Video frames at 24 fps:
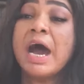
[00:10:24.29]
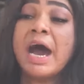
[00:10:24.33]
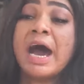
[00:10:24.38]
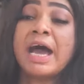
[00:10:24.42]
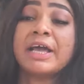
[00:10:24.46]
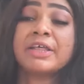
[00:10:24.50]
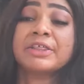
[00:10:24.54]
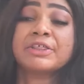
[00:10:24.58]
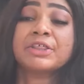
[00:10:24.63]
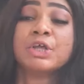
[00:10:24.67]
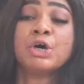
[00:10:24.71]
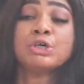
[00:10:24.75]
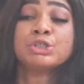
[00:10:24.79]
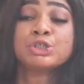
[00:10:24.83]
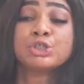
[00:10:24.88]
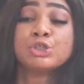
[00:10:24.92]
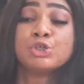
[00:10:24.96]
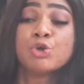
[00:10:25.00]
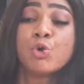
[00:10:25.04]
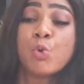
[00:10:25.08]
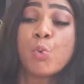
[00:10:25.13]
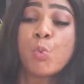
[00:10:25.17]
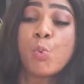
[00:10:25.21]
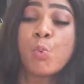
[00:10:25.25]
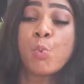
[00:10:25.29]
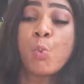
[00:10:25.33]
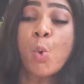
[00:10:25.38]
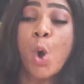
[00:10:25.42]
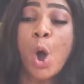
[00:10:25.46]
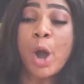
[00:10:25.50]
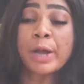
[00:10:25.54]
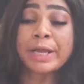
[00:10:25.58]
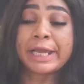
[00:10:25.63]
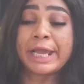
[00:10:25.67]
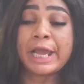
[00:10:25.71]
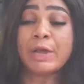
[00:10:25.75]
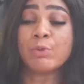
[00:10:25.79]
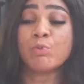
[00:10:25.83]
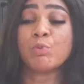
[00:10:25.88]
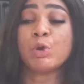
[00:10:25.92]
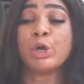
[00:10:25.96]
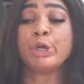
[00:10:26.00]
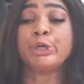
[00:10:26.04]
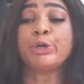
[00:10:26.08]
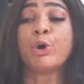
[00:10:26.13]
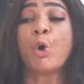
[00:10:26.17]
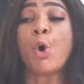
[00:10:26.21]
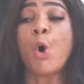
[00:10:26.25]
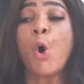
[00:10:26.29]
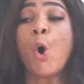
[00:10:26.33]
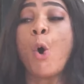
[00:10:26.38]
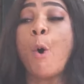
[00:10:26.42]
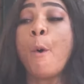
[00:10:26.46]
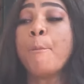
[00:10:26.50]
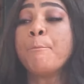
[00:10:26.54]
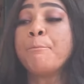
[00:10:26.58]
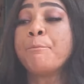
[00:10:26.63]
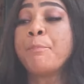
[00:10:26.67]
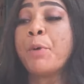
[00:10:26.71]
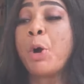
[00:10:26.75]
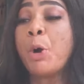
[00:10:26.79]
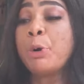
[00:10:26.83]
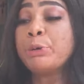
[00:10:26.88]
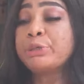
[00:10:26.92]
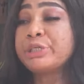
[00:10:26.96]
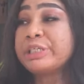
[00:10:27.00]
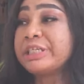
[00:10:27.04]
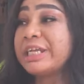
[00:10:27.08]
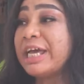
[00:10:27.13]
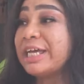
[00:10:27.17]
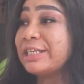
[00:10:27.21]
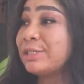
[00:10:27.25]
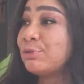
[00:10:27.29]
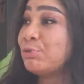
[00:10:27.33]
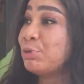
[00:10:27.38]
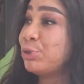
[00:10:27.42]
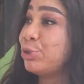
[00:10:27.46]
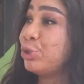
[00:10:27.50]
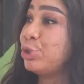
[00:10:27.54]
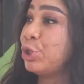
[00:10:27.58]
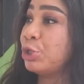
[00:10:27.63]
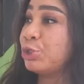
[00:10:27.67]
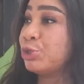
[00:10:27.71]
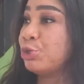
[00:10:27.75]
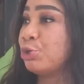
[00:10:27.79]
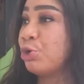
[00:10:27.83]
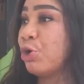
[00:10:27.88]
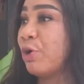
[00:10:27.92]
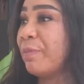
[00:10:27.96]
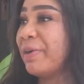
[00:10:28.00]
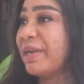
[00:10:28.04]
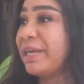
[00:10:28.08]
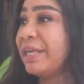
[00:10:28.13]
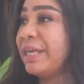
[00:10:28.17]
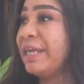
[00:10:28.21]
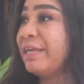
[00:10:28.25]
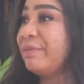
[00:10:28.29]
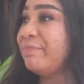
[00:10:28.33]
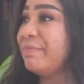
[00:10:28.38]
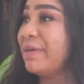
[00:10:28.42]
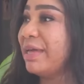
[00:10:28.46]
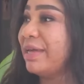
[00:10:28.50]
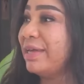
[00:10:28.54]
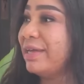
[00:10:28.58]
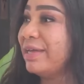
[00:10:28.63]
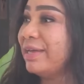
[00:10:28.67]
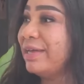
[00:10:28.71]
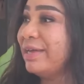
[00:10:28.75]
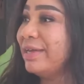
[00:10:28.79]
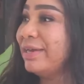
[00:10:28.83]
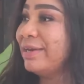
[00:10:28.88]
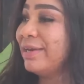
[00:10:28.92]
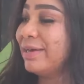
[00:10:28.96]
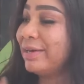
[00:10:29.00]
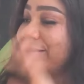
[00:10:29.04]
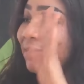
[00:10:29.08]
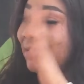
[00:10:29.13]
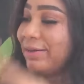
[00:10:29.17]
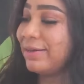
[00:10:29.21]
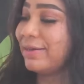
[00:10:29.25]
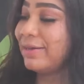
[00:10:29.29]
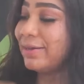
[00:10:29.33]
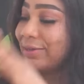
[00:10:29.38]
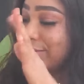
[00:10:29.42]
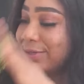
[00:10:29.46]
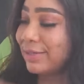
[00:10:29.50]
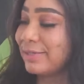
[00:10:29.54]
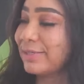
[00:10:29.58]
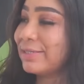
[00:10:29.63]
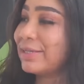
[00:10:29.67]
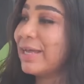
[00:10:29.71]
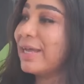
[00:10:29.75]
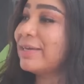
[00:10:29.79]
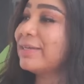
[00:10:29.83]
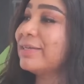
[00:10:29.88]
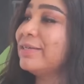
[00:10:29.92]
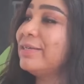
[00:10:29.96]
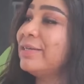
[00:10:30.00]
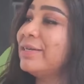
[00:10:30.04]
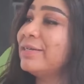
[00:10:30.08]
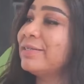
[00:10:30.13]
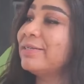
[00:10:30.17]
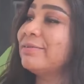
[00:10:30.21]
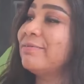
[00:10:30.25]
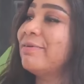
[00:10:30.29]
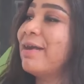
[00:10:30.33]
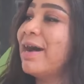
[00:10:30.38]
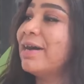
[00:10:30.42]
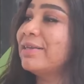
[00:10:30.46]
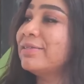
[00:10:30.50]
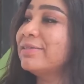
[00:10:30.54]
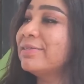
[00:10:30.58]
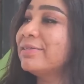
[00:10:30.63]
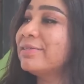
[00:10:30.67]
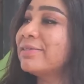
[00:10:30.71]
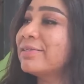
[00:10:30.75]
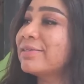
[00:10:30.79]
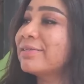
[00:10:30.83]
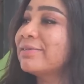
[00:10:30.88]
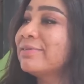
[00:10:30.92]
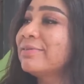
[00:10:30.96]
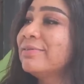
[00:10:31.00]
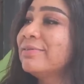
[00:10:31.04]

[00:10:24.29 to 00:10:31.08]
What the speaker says: I thought you walking with all boldness was just to come and hit me, not knowing you're just standing here to rant.